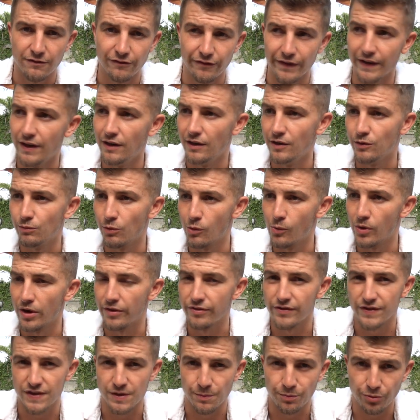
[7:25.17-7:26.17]
Finland were one of
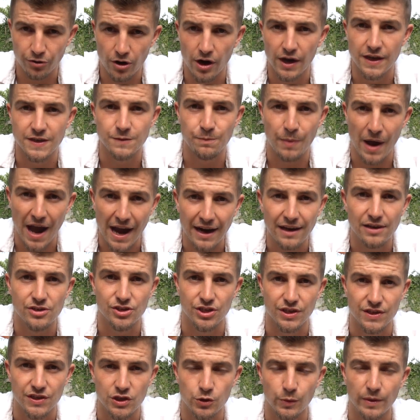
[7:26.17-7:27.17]
the surprise
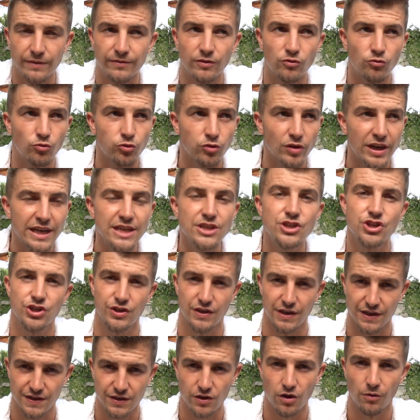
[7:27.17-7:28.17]
packages to even reach
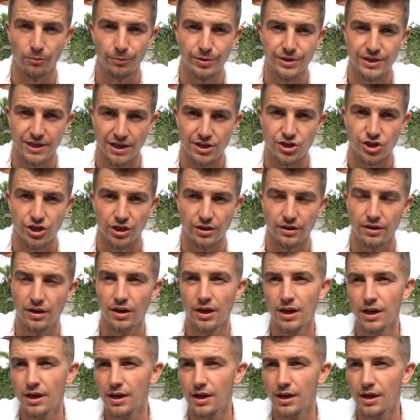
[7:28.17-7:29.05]
this competition.